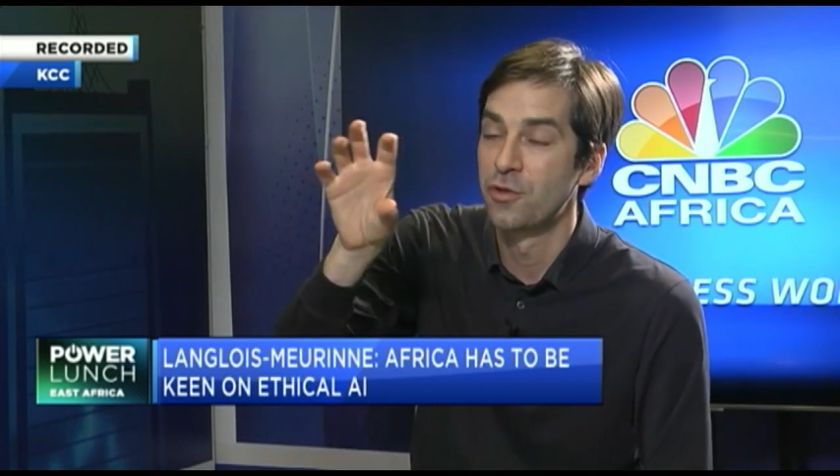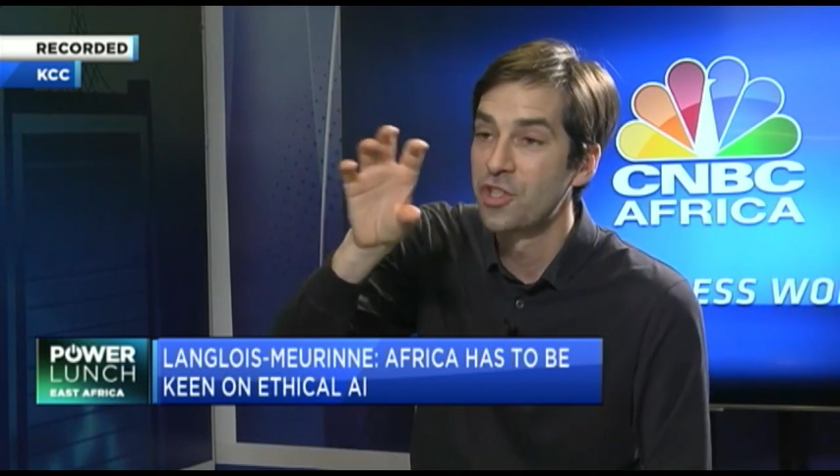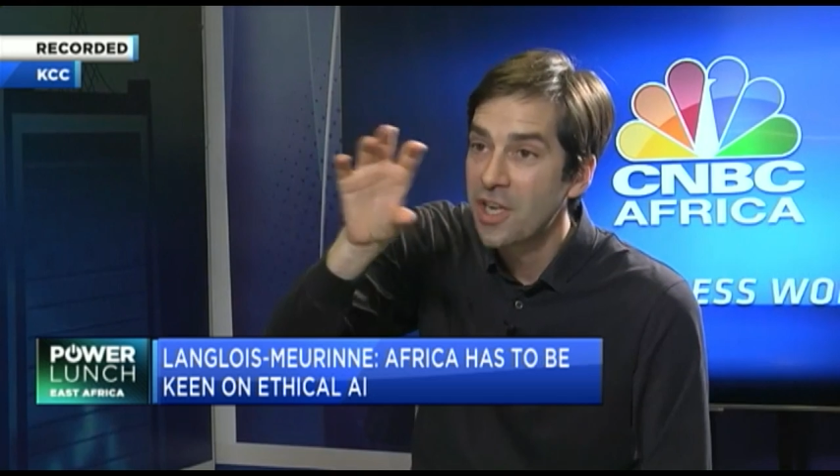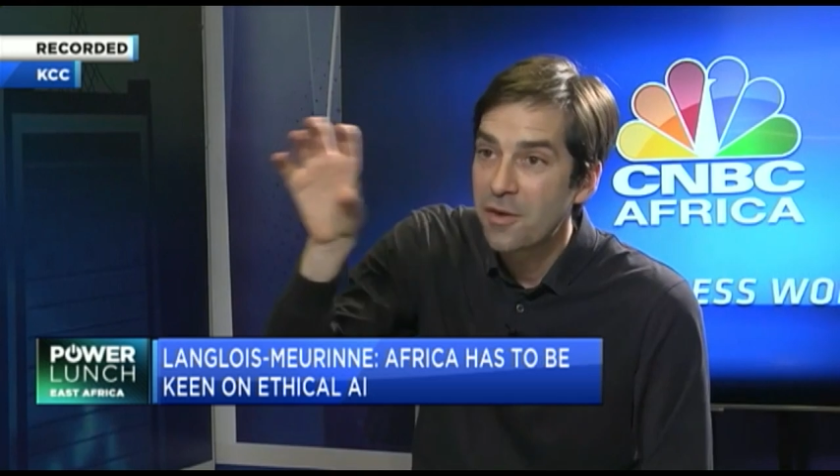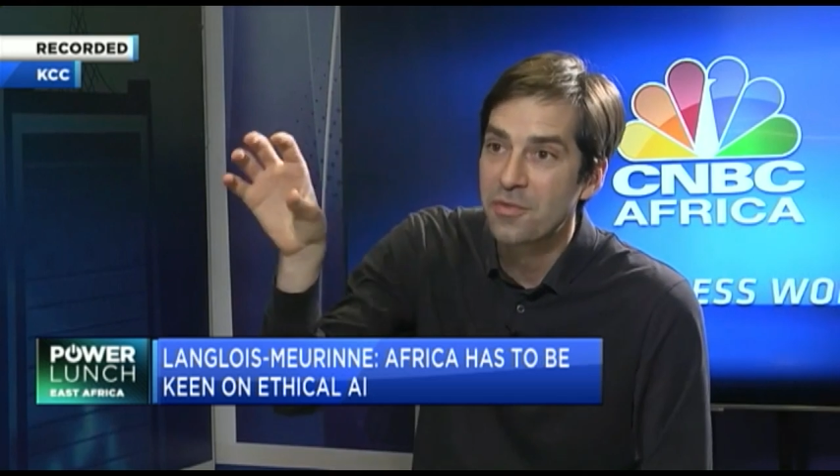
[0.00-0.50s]

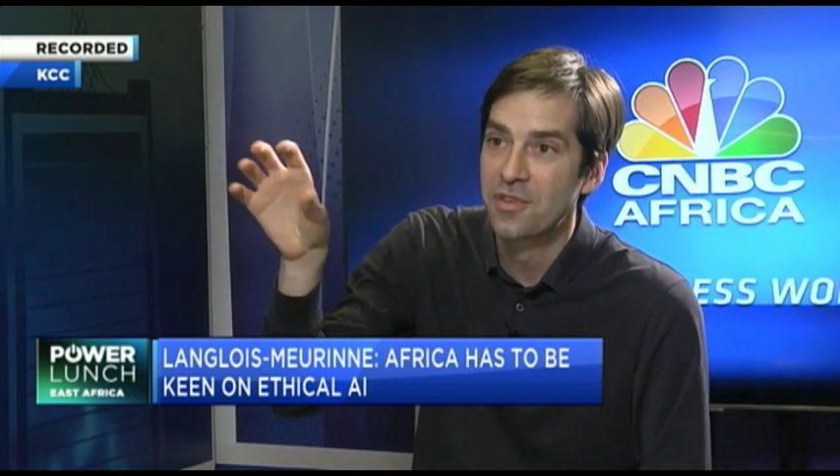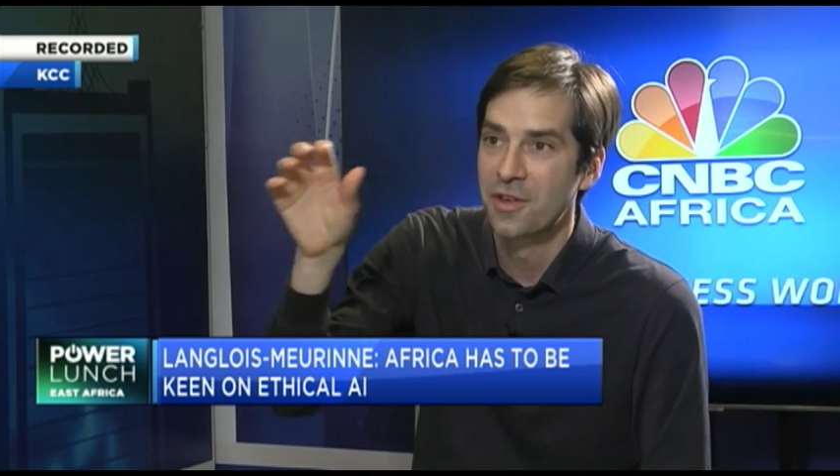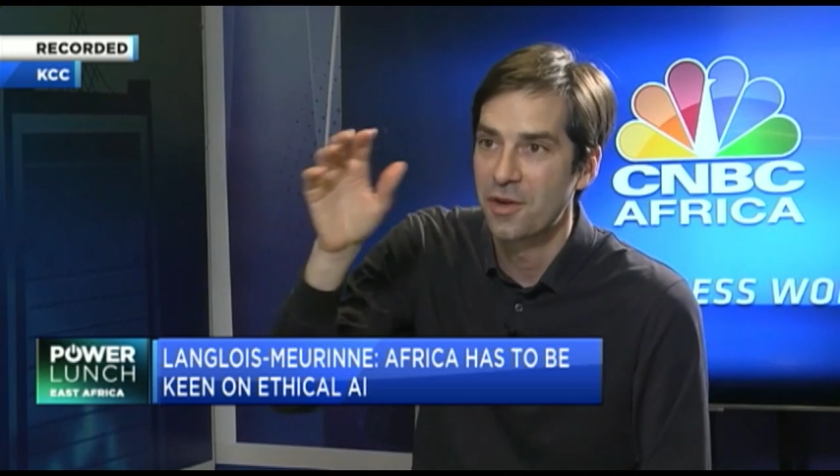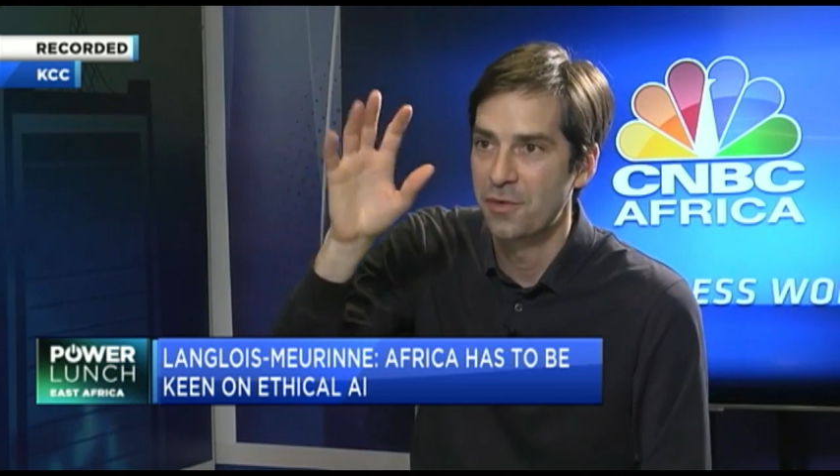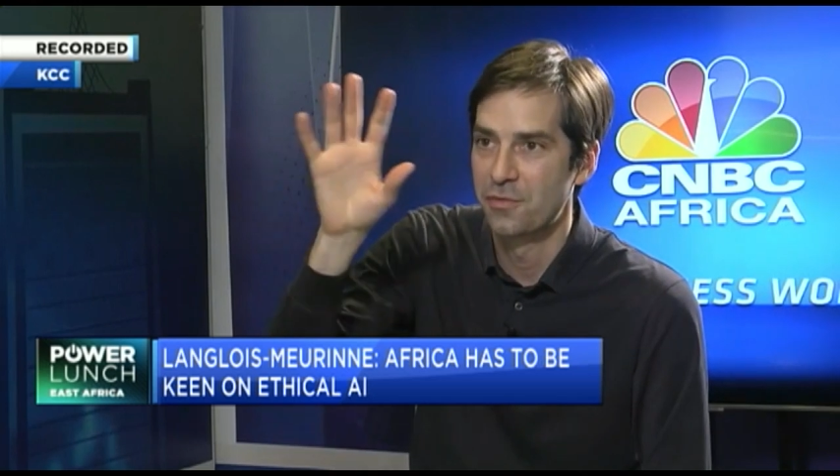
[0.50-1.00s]
the
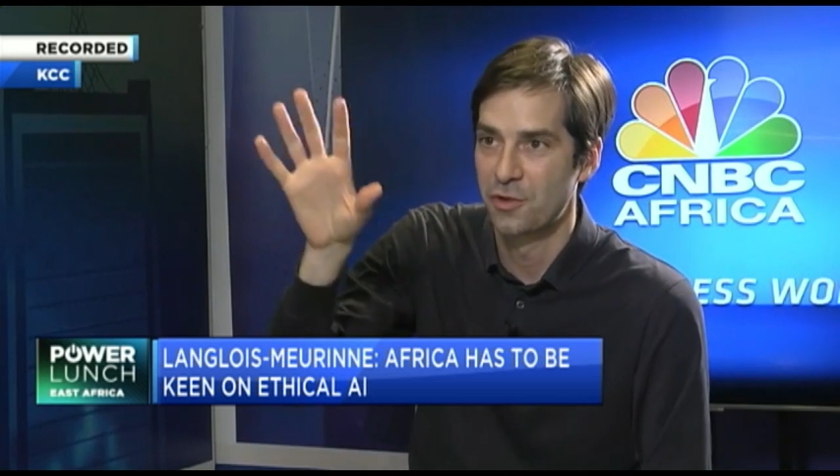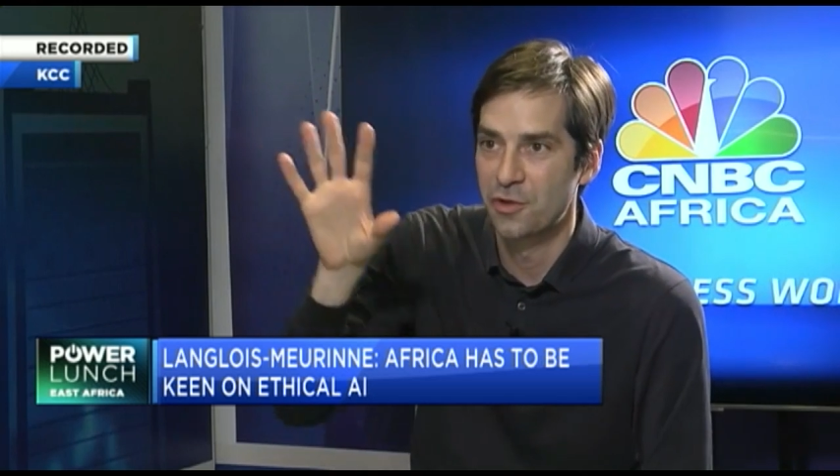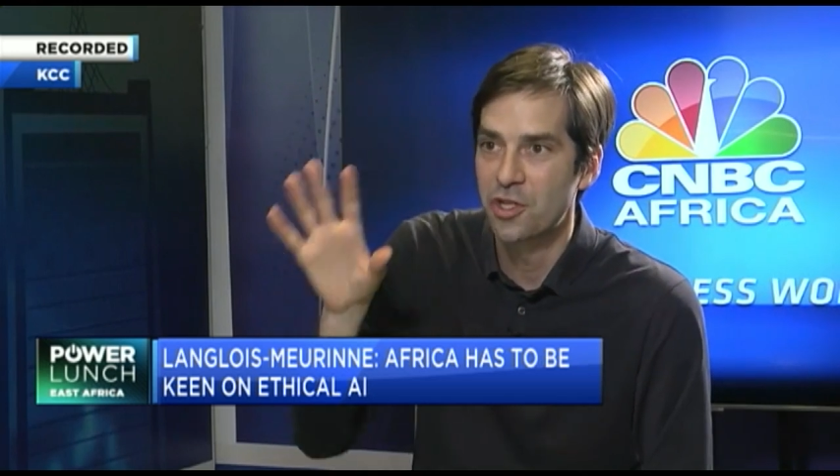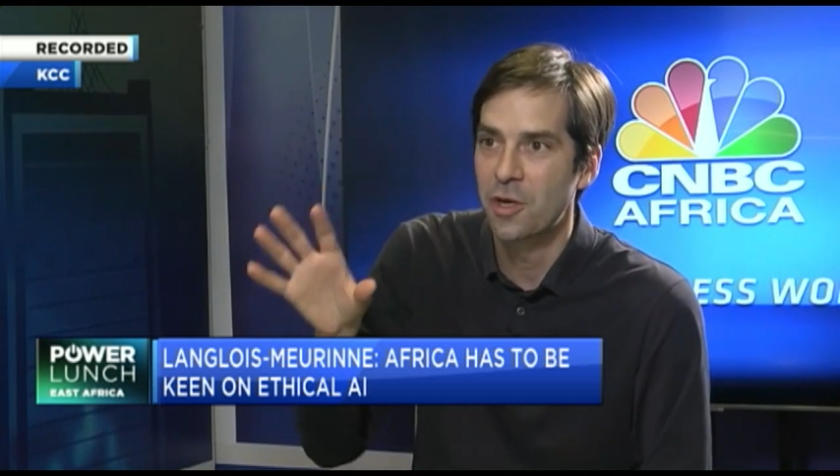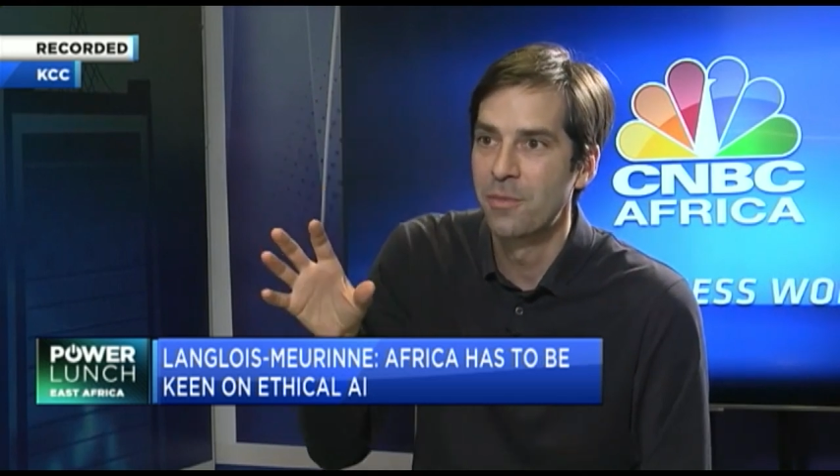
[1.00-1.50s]
shelves of
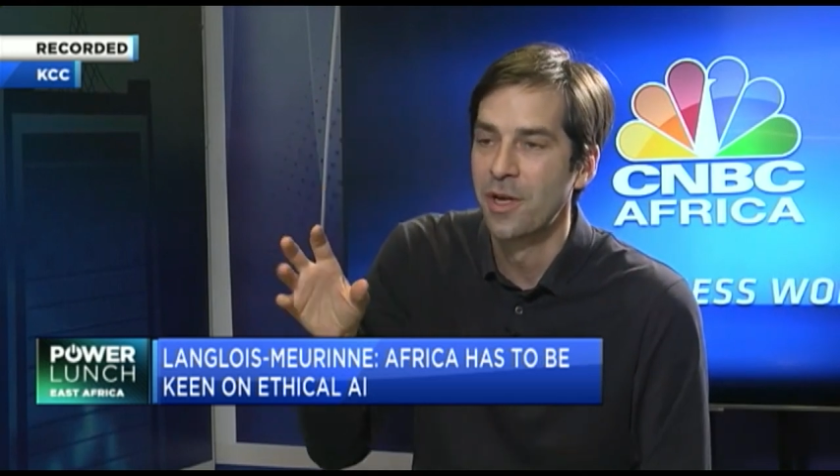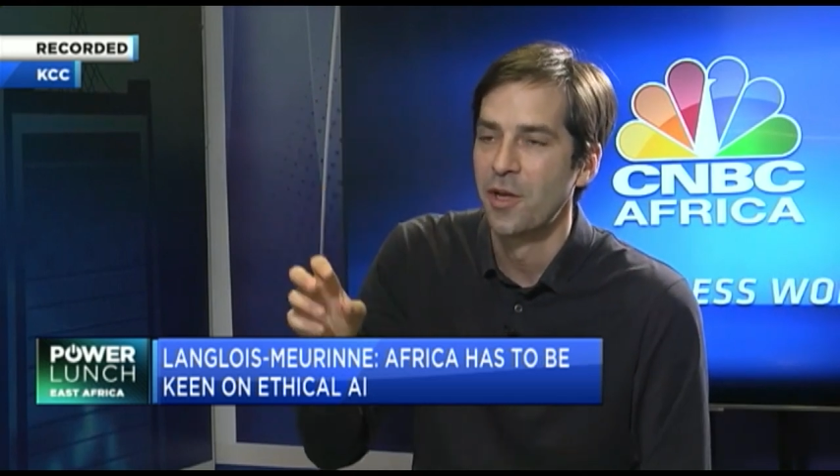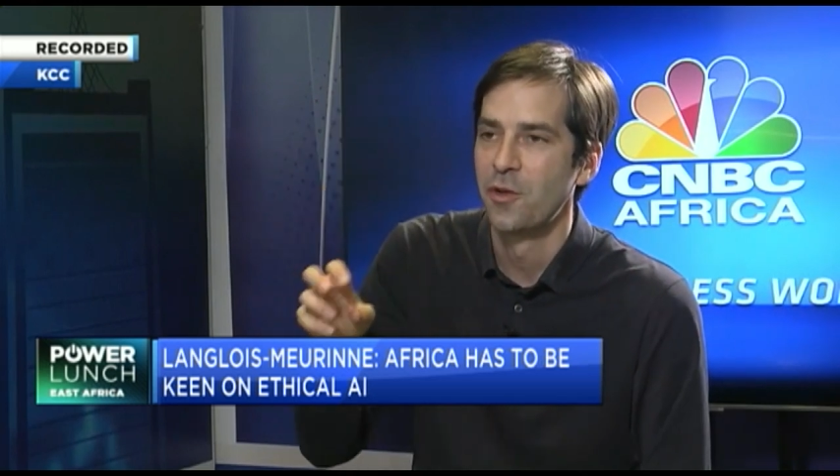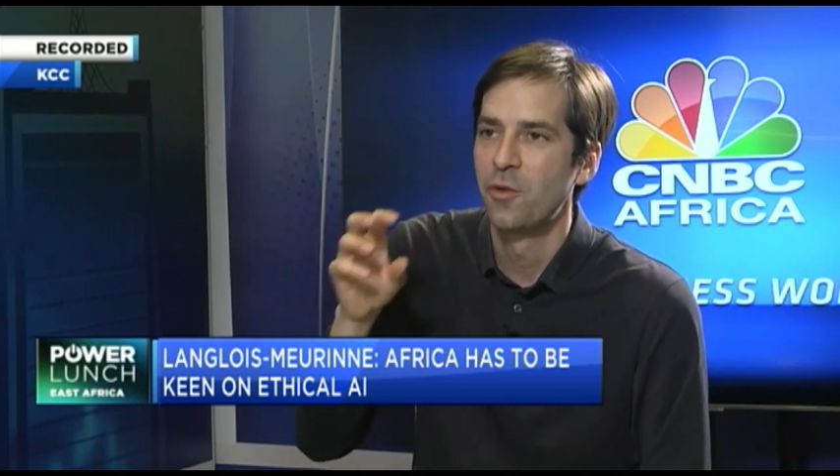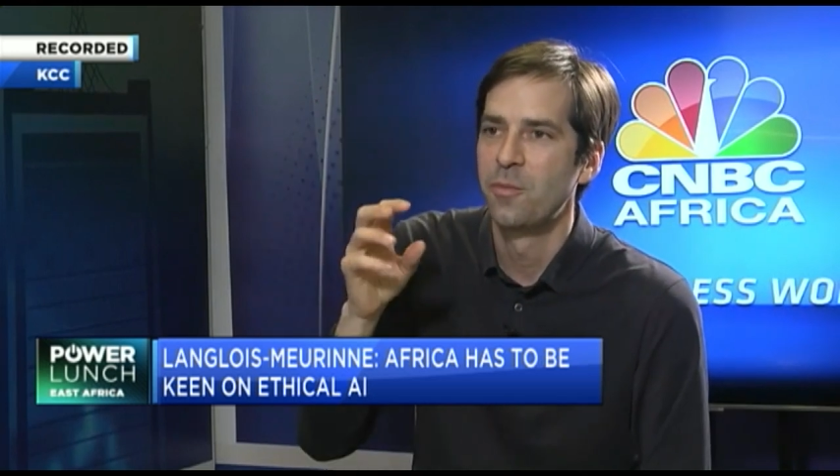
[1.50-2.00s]
a shop,